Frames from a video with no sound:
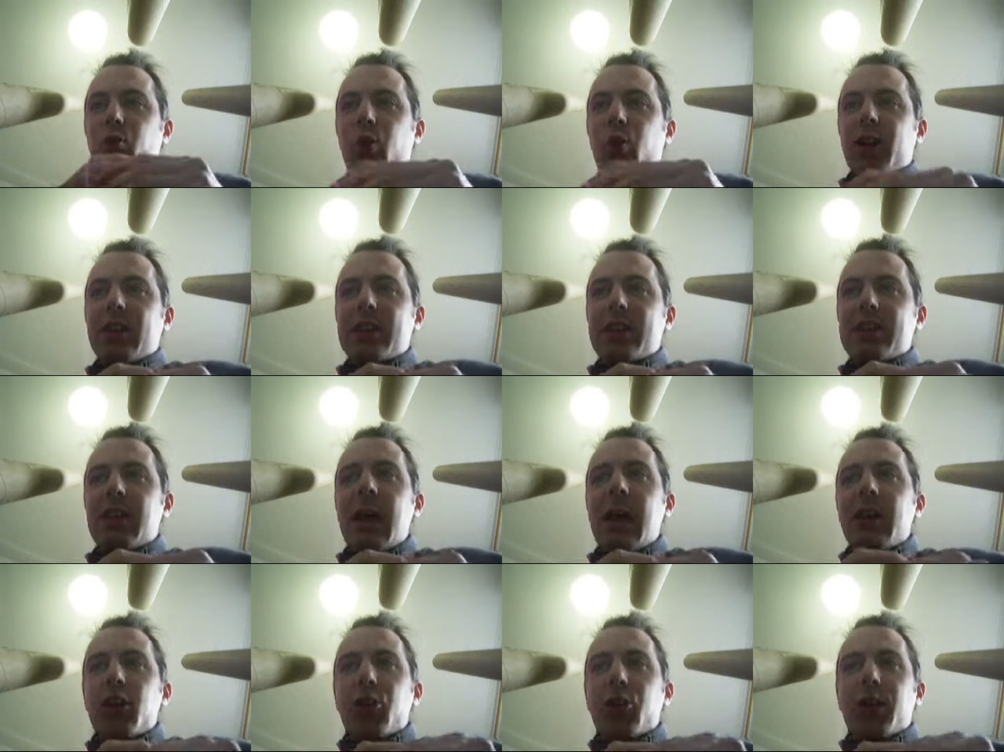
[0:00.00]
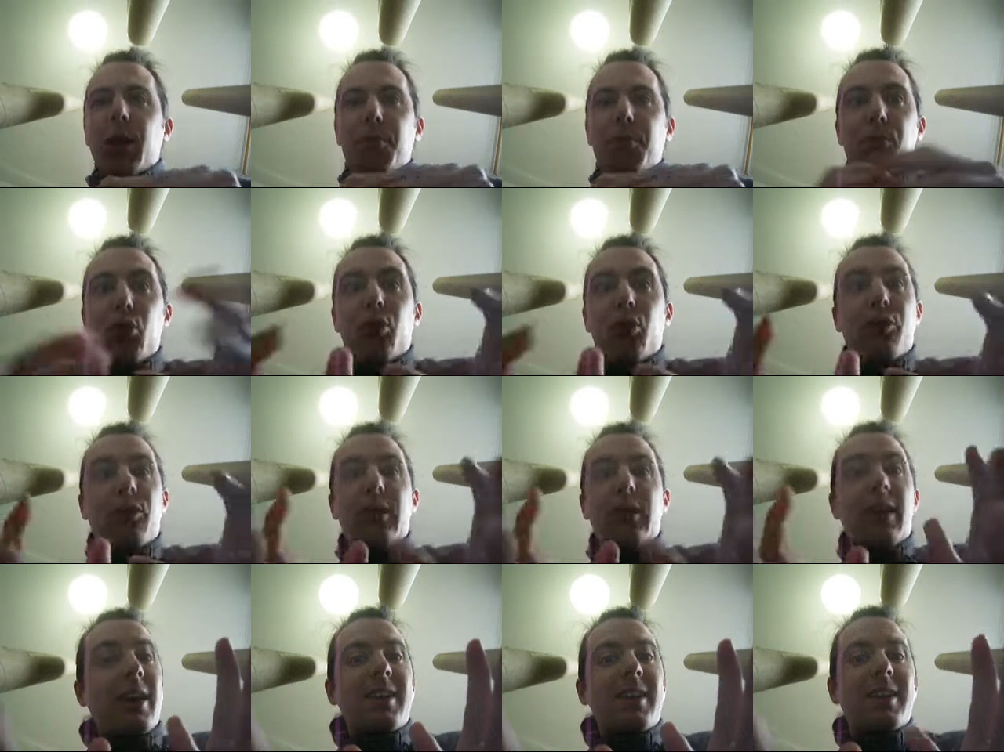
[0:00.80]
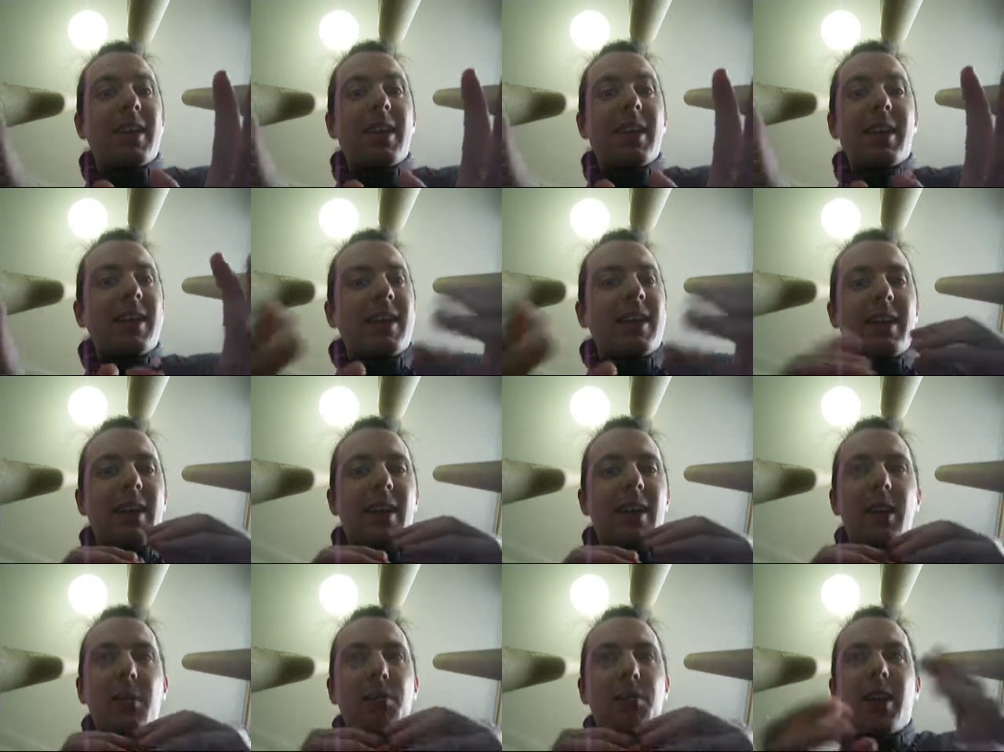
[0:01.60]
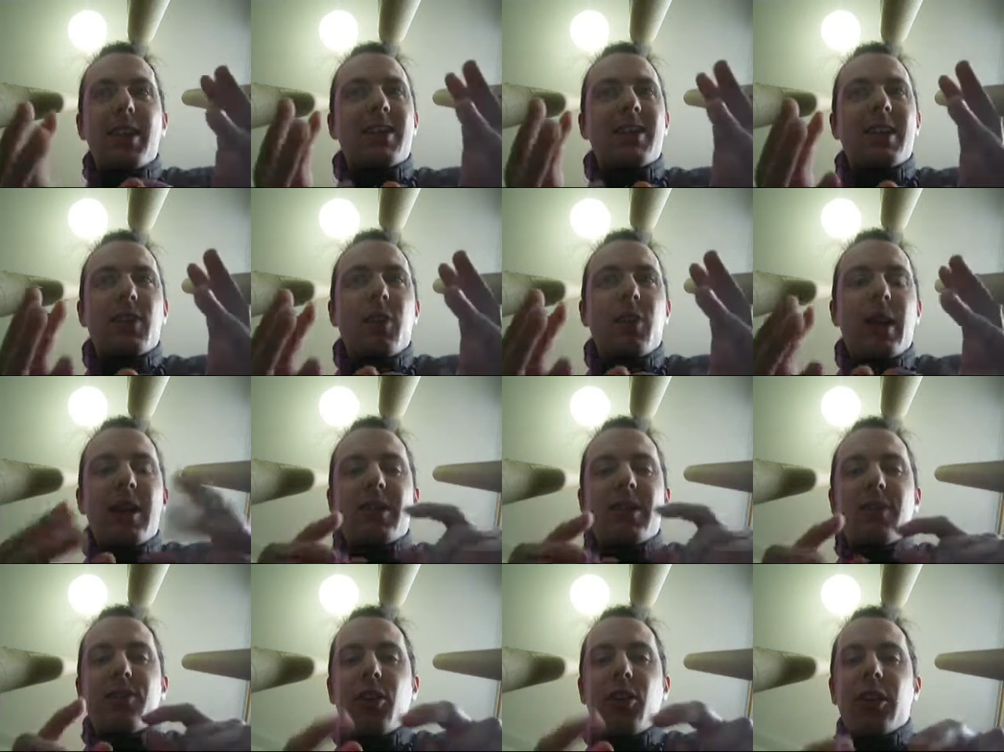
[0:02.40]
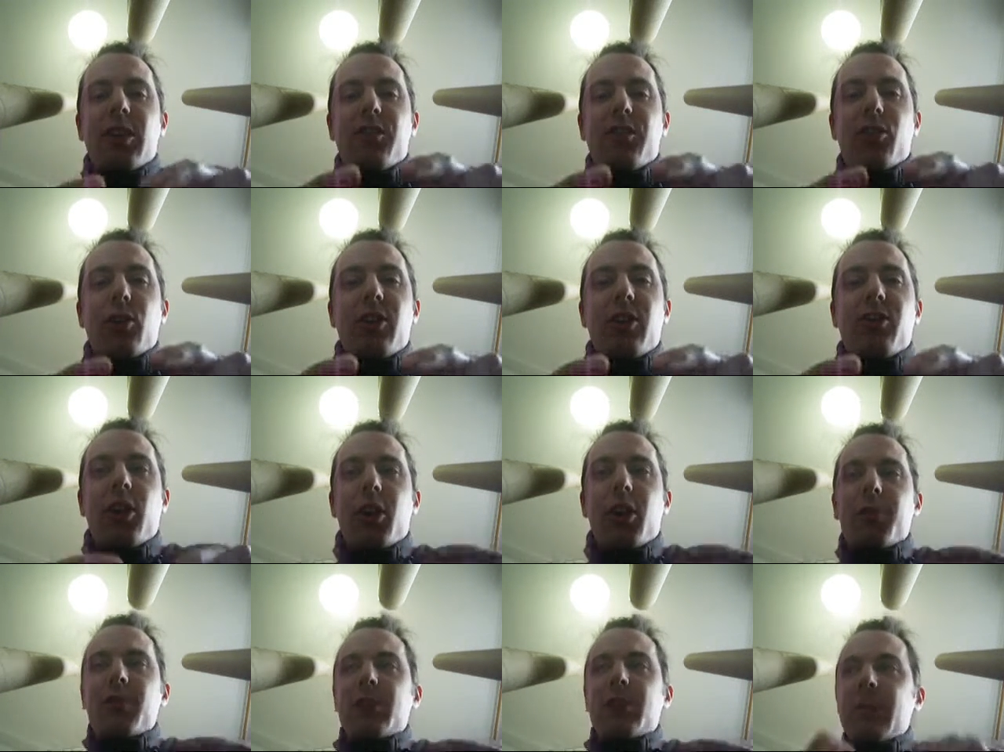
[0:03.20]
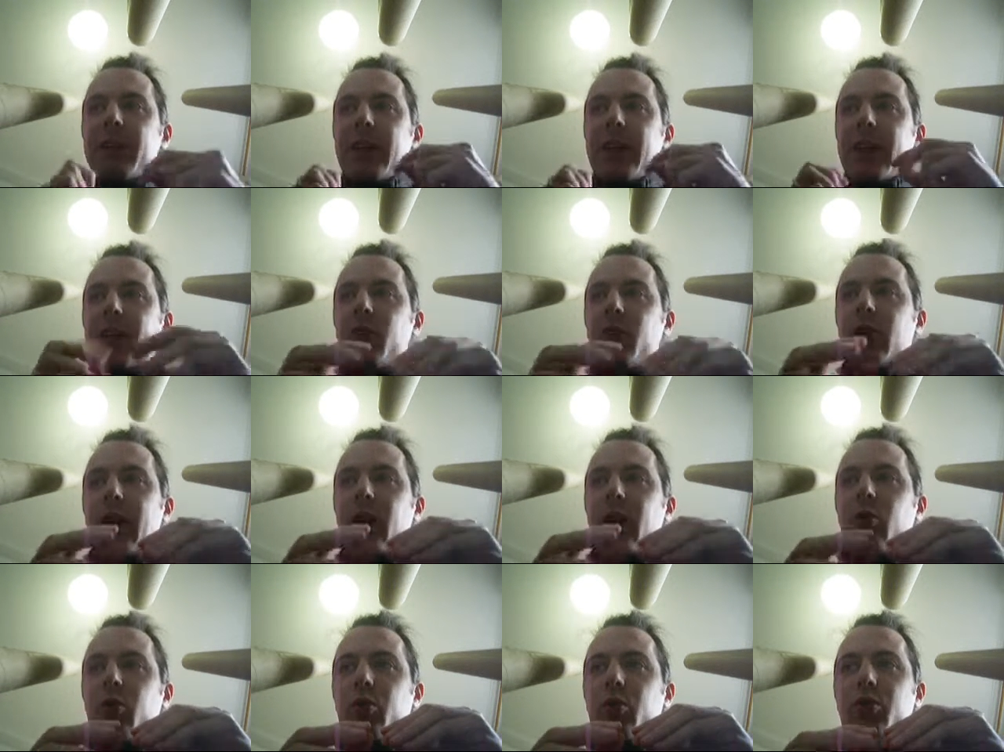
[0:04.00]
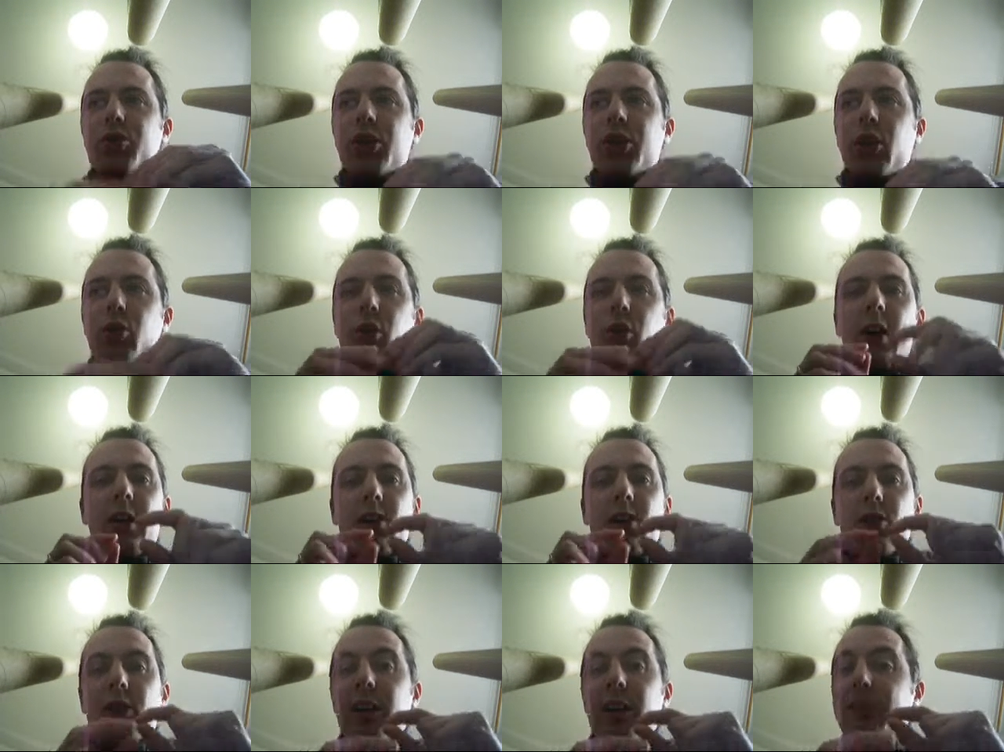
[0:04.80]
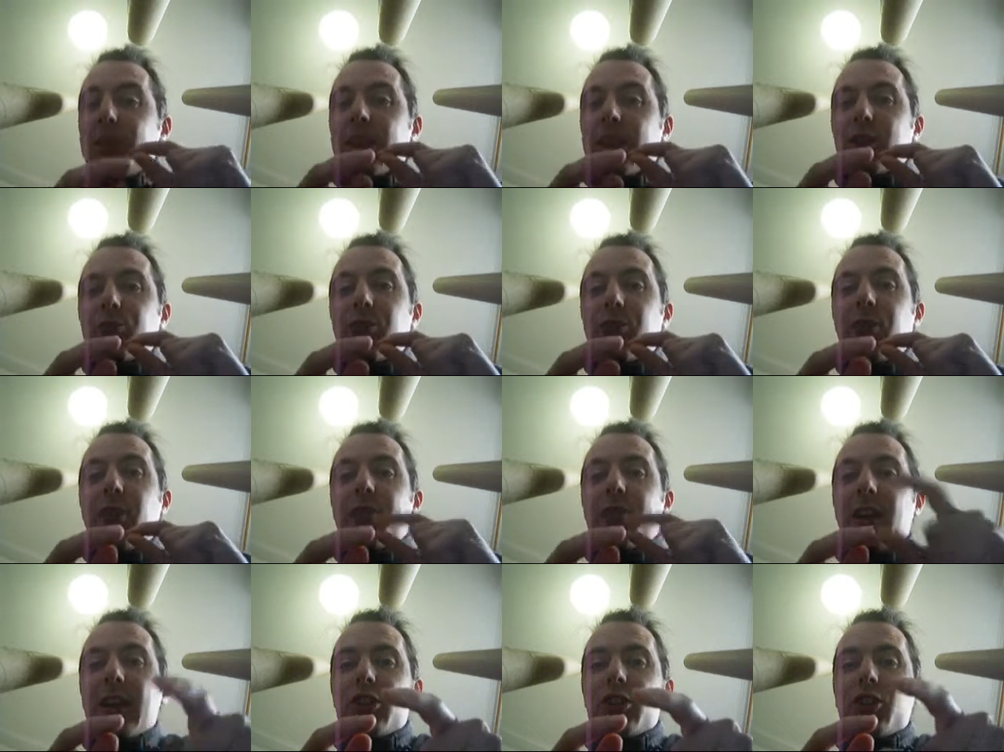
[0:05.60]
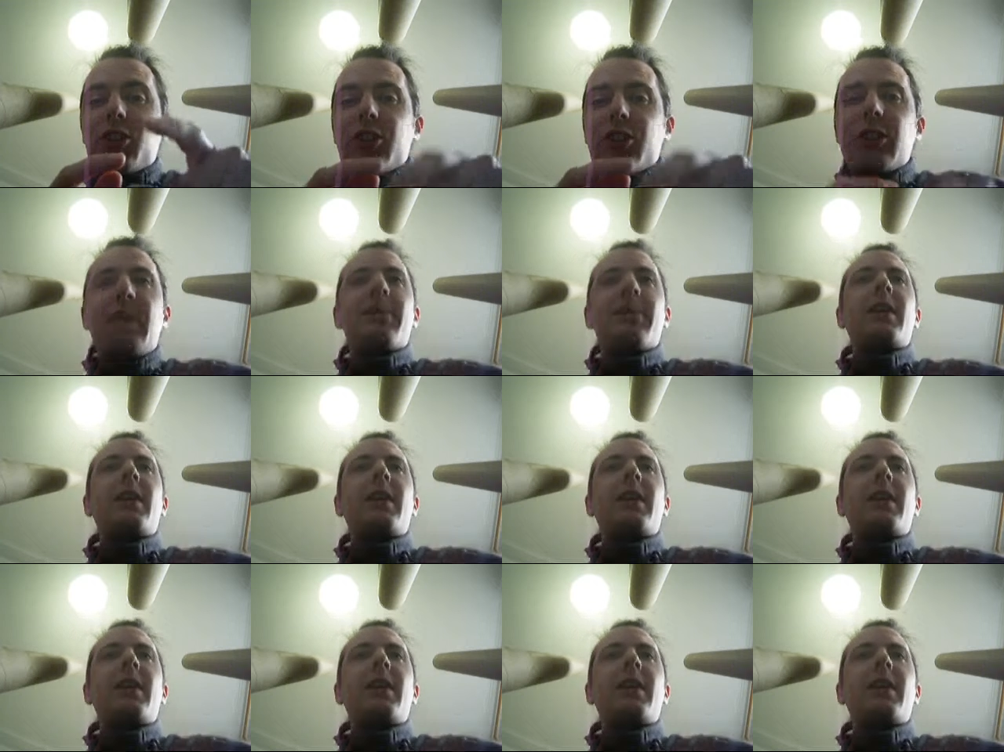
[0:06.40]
One is you can get beautiful lighting in an amazing way in some very difficult environments. You can also do clever things with reflections.